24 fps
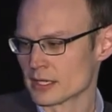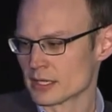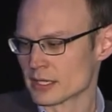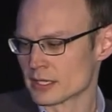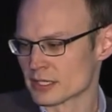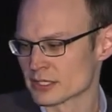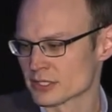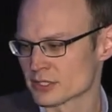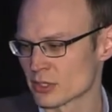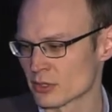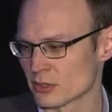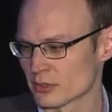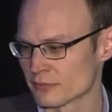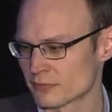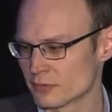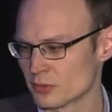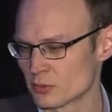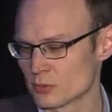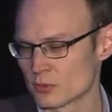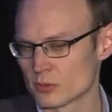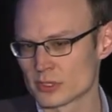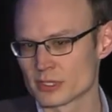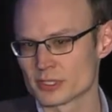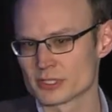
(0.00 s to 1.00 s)
So a few
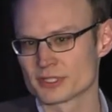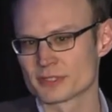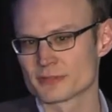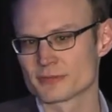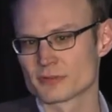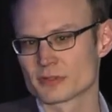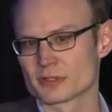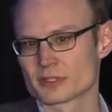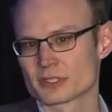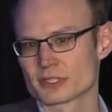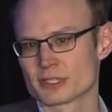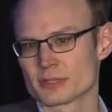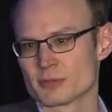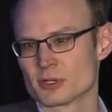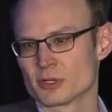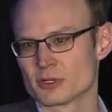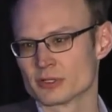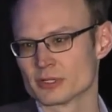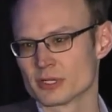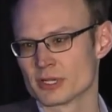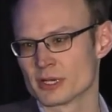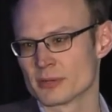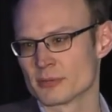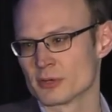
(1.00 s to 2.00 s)
words first
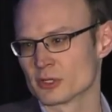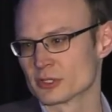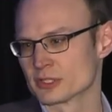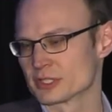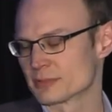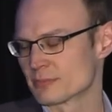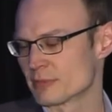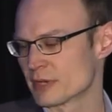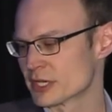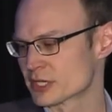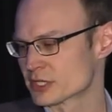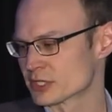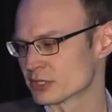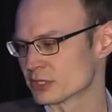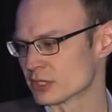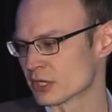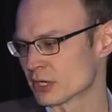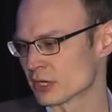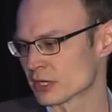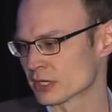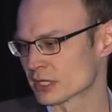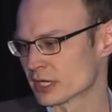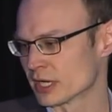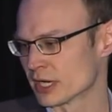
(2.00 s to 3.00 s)
about spatial
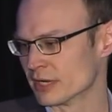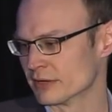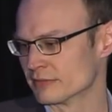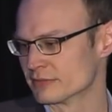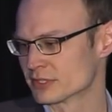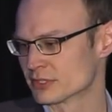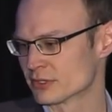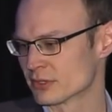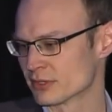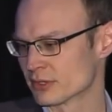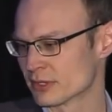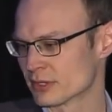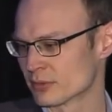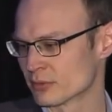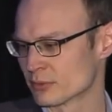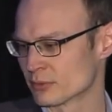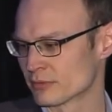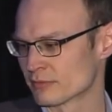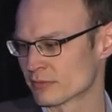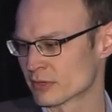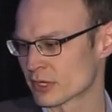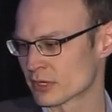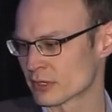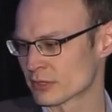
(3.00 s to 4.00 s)
archives. So
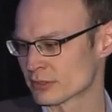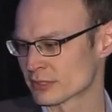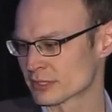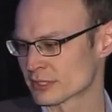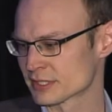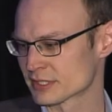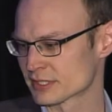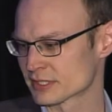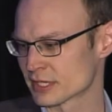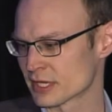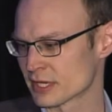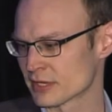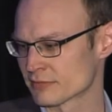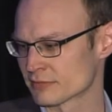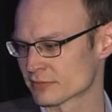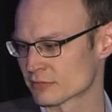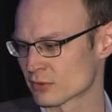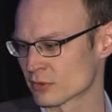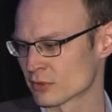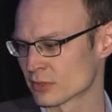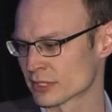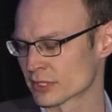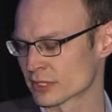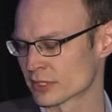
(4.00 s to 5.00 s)
we've got all this stuff
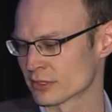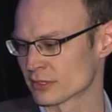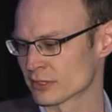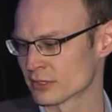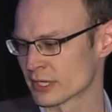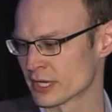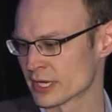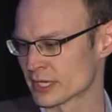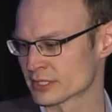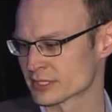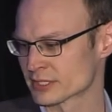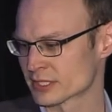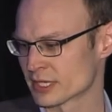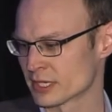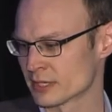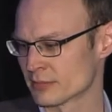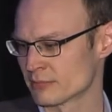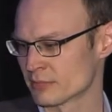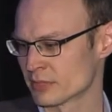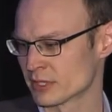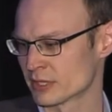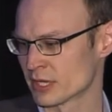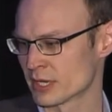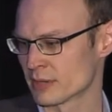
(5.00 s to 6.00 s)
growing on the
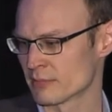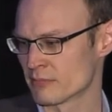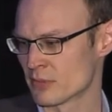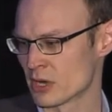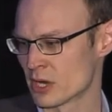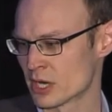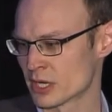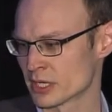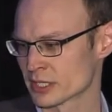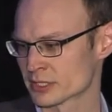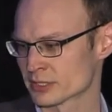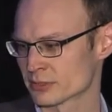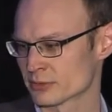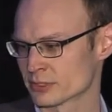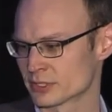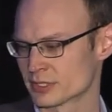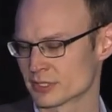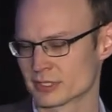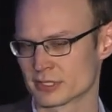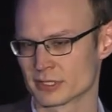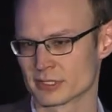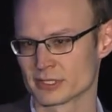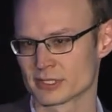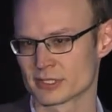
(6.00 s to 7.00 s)
landscape, be that moss, which
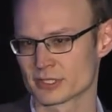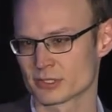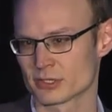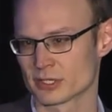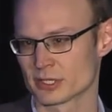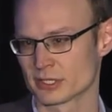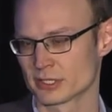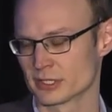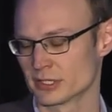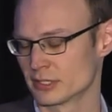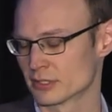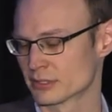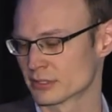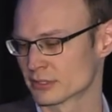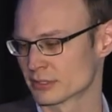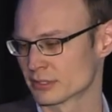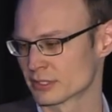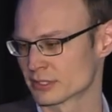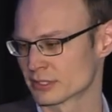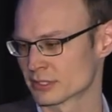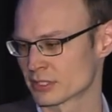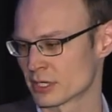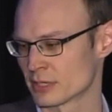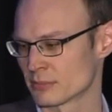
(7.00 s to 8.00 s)
is illustrated here in
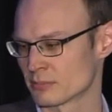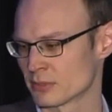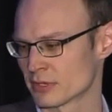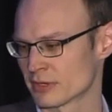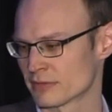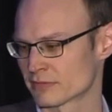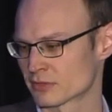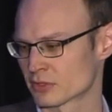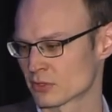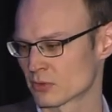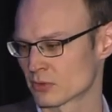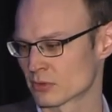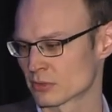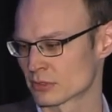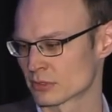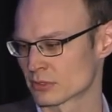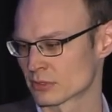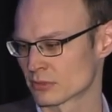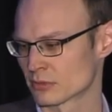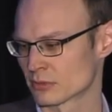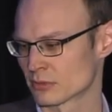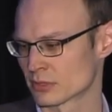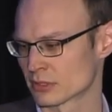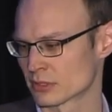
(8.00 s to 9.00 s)
the top left corner,
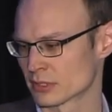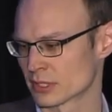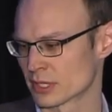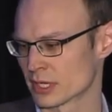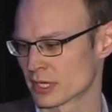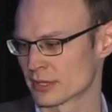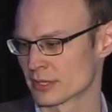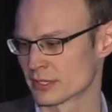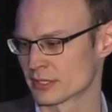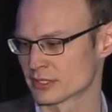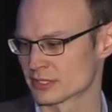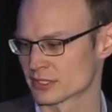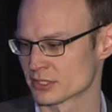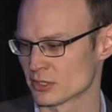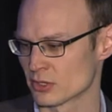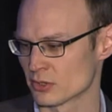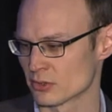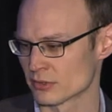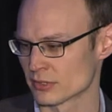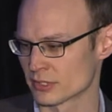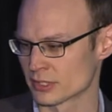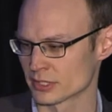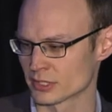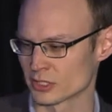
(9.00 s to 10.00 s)
or the snow
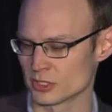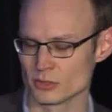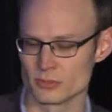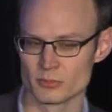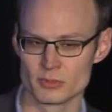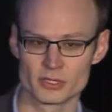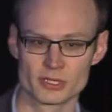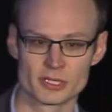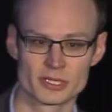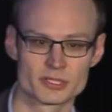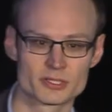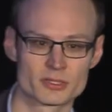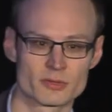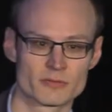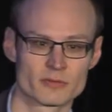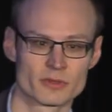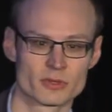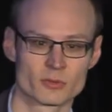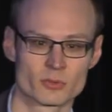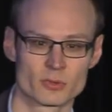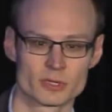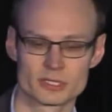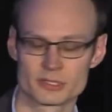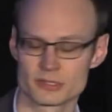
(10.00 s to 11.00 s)
that accumulates over the
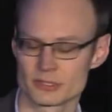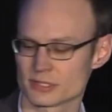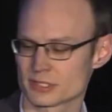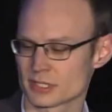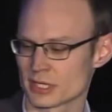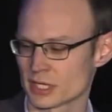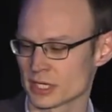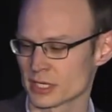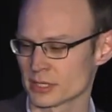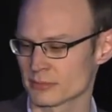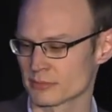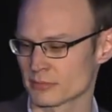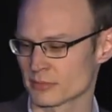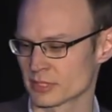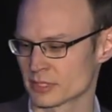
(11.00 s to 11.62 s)
winter time.